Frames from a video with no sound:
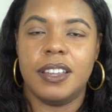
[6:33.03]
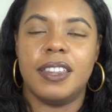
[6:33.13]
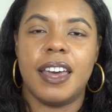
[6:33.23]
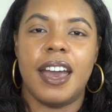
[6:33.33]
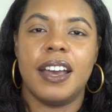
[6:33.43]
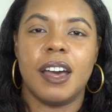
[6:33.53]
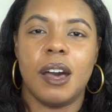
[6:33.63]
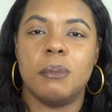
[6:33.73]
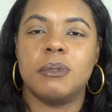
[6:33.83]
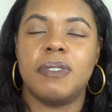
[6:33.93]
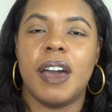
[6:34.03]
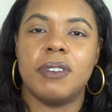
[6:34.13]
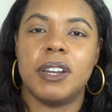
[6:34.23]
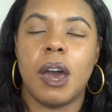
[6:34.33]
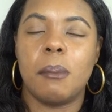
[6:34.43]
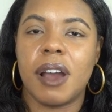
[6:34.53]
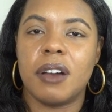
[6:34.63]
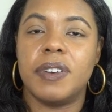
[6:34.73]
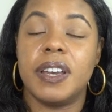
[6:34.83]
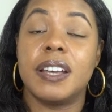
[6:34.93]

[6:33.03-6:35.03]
that comes with having a nonprofit.